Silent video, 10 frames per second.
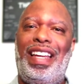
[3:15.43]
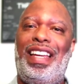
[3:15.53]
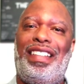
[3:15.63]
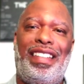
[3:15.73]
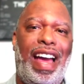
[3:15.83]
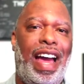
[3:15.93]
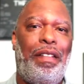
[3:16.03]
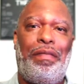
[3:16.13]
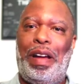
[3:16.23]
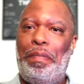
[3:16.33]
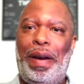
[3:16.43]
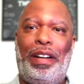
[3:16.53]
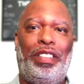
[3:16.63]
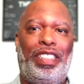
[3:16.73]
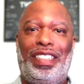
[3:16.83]
is not
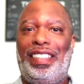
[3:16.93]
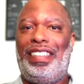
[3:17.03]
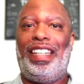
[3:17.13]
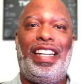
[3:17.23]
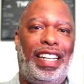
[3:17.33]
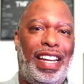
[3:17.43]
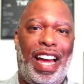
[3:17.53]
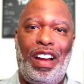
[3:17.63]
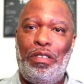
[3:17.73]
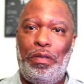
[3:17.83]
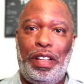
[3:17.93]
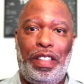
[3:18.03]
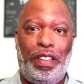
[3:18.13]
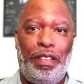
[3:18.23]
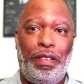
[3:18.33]
about just sitting down
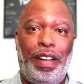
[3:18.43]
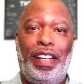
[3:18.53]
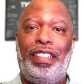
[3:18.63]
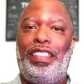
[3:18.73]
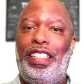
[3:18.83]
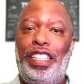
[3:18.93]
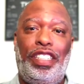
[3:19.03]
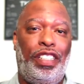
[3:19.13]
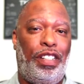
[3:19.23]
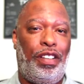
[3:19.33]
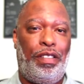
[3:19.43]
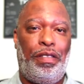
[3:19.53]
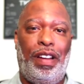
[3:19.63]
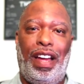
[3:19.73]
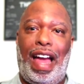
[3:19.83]
with you, teaching
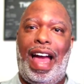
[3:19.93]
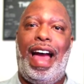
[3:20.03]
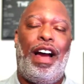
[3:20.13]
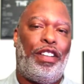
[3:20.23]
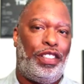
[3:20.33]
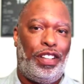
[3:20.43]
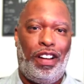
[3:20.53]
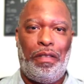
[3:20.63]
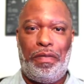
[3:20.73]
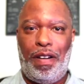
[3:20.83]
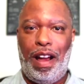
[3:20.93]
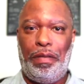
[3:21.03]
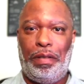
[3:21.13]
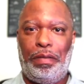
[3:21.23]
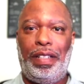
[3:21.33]
you how to solve
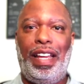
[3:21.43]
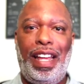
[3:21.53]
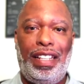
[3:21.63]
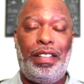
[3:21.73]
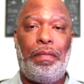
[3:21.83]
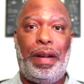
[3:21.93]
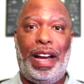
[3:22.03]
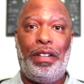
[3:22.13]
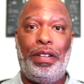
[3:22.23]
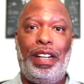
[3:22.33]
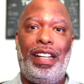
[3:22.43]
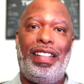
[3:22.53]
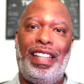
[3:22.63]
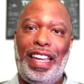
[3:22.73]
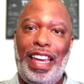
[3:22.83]
problems. It's about
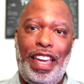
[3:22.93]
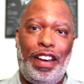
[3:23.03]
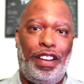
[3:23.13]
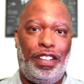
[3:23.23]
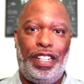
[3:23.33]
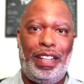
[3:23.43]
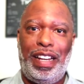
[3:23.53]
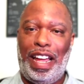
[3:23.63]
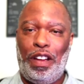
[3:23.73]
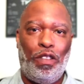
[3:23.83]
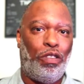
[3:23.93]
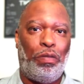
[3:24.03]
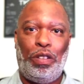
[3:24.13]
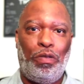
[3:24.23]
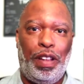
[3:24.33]
the energy that goes
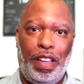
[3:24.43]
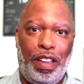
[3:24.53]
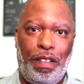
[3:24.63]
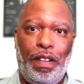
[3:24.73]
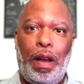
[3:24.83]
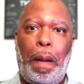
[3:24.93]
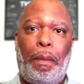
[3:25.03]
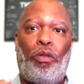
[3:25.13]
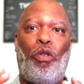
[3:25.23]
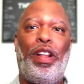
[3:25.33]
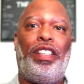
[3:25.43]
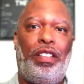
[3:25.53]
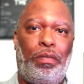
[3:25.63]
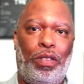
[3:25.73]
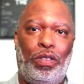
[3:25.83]
between you,
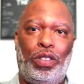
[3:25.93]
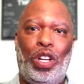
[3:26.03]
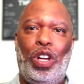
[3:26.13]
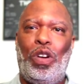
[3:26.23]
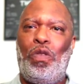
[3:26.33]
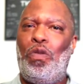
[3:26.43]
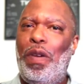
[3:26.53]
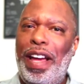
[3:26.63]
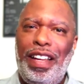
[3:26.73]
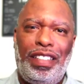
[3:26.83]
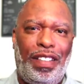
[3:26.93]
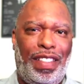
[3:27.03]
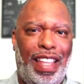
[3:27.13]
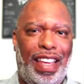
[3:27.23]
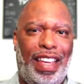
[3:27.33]
principles, ways of
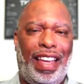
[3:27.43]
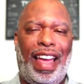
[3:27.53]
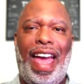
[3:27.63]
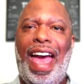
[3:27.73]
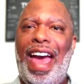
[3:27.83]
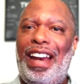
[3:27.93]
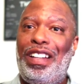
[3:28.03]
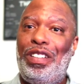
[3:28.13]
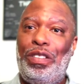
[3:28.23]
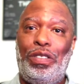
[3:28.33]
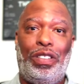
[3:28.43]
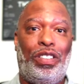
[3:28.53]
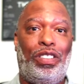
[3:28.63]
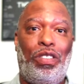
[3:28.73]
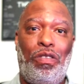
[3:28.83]
thinking, attitudes, and
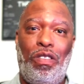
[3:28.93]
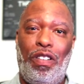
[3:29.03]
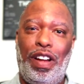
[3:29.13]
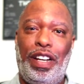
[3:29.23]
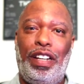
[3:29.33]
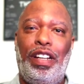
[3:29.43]
so on.